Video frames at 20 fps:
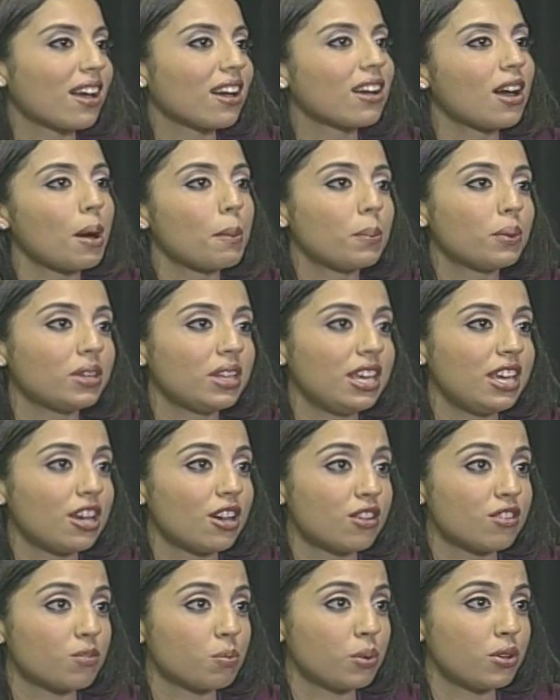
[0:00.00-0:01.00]
a couple of
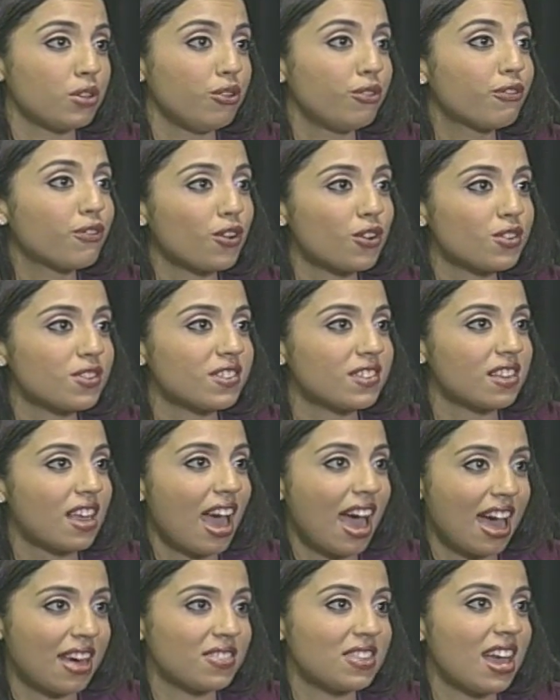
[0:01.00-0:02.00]
years when you first
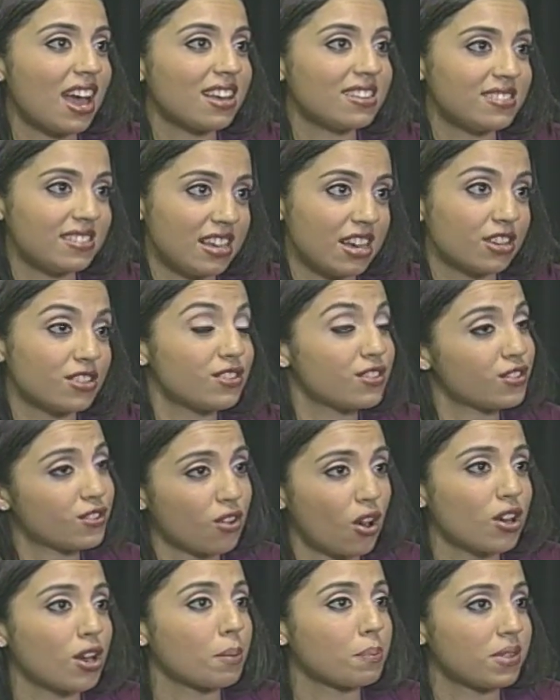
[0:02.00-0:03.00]
had the idea to
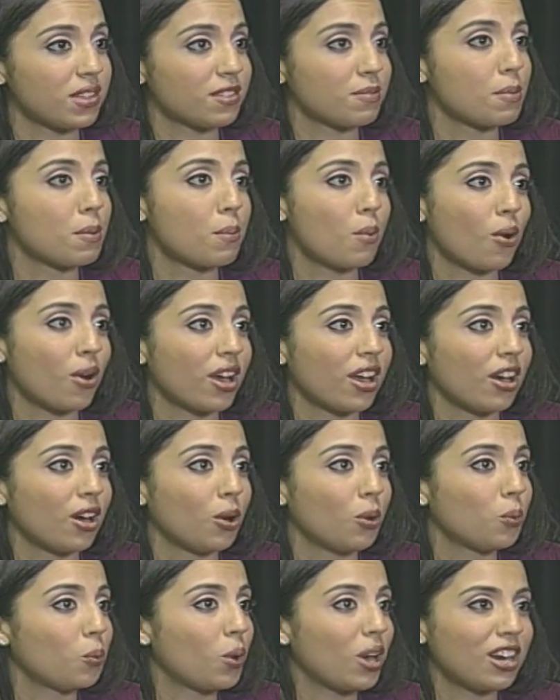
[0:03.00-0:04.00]
start up this
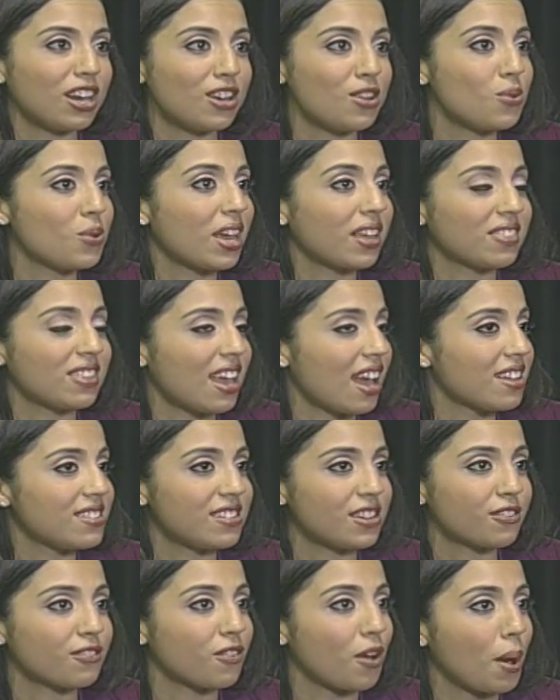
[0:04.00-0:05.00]
memorial. Where did you get the
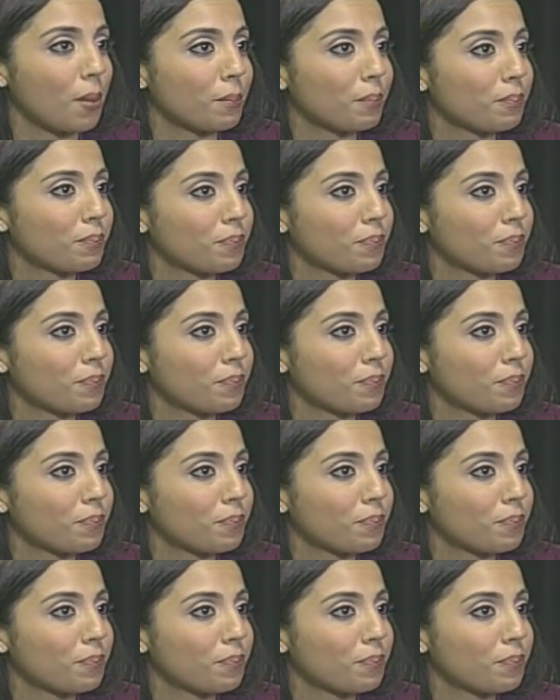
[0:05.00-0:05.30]
idea from?